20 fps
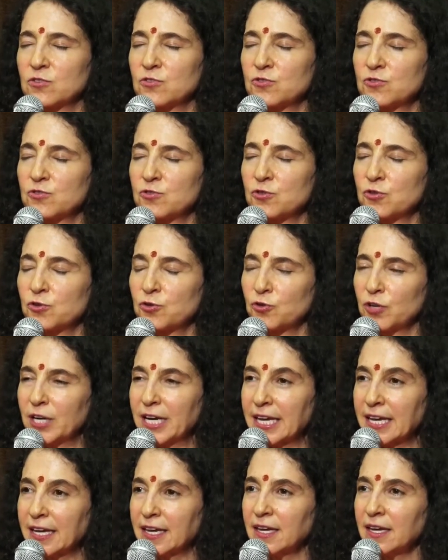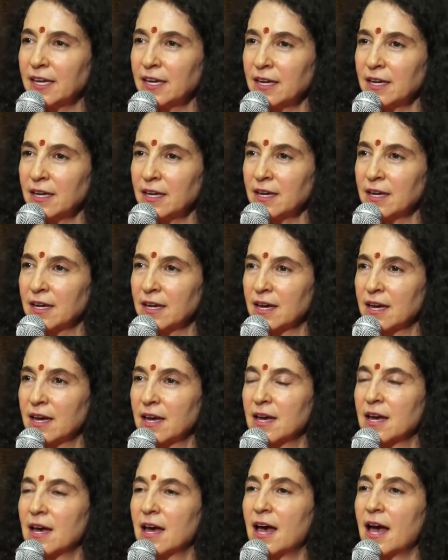tricky
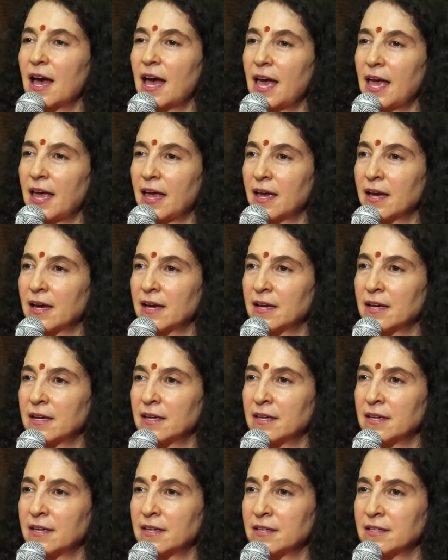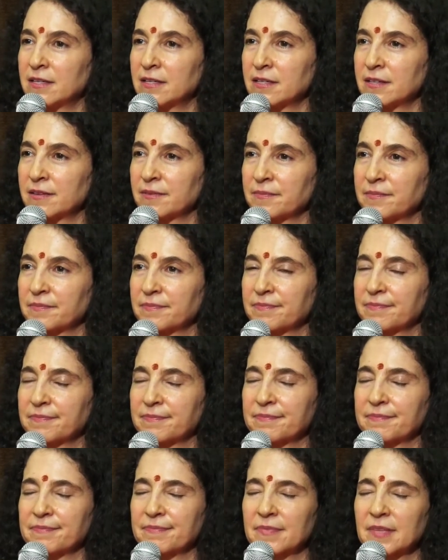and
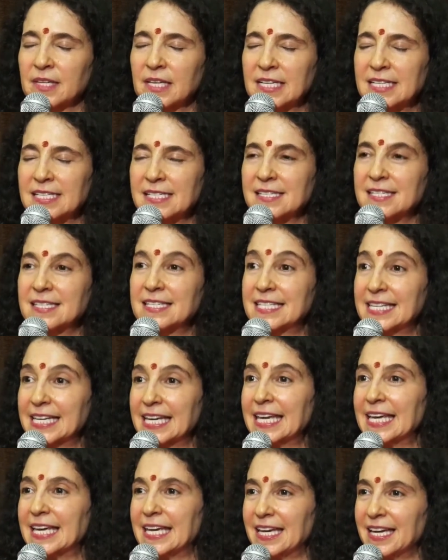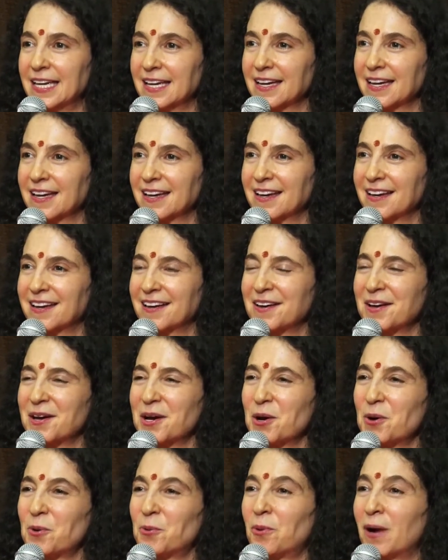sticky
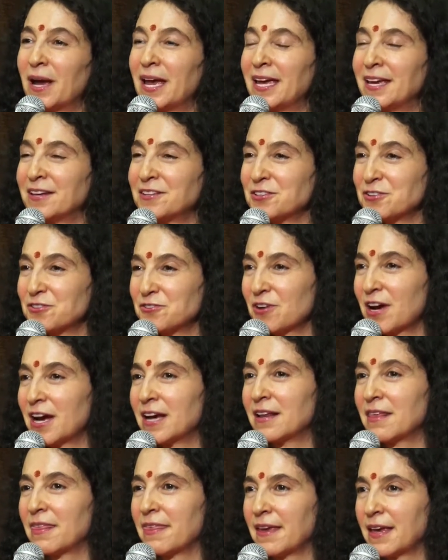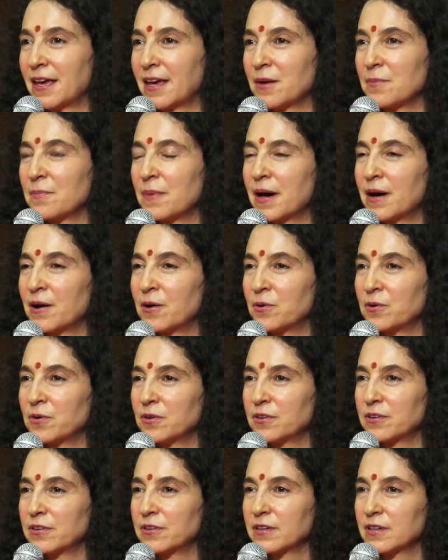way to try to think
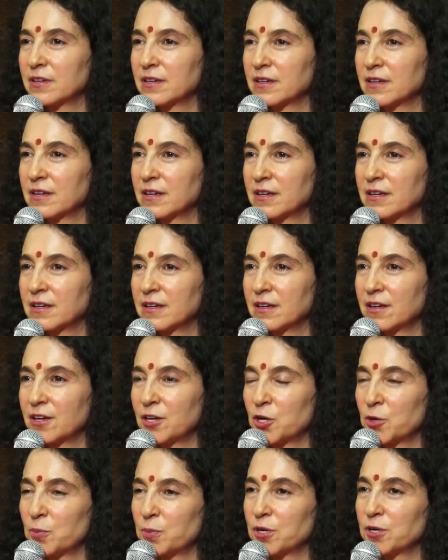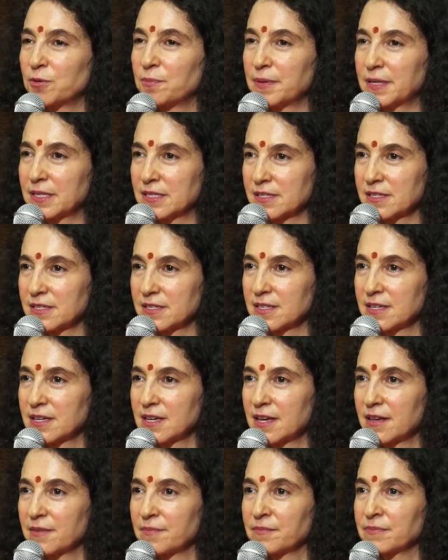about your purpose.
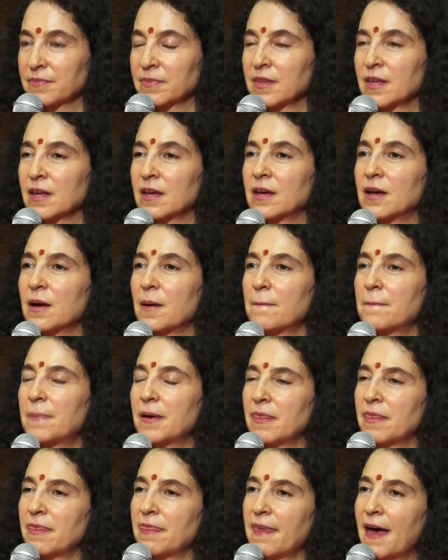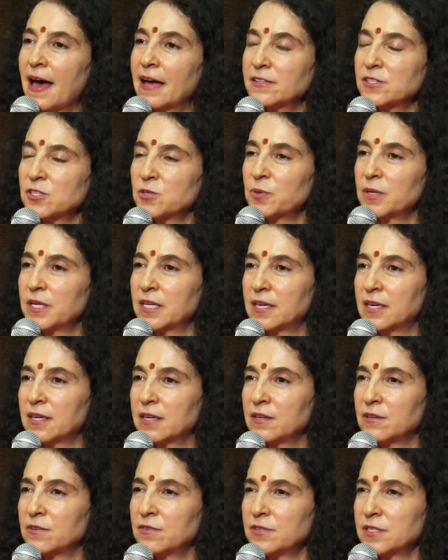But that's what
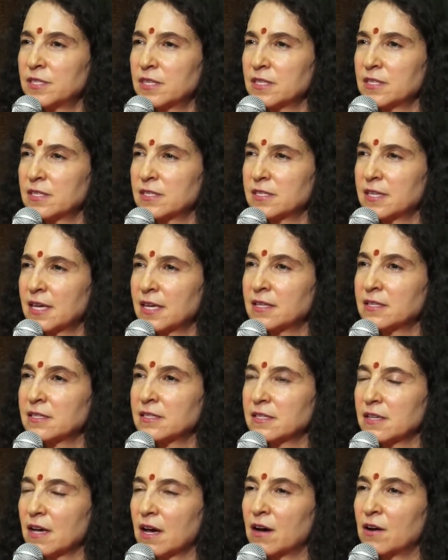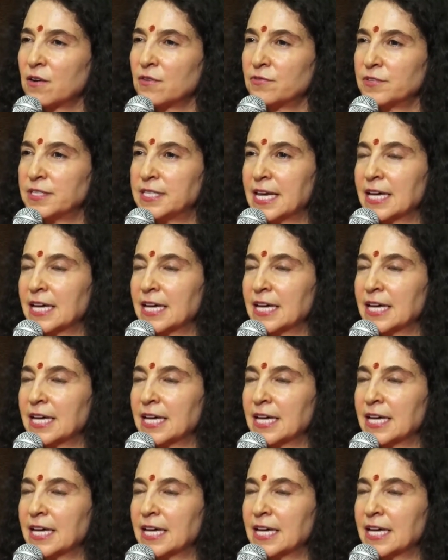gives the sense of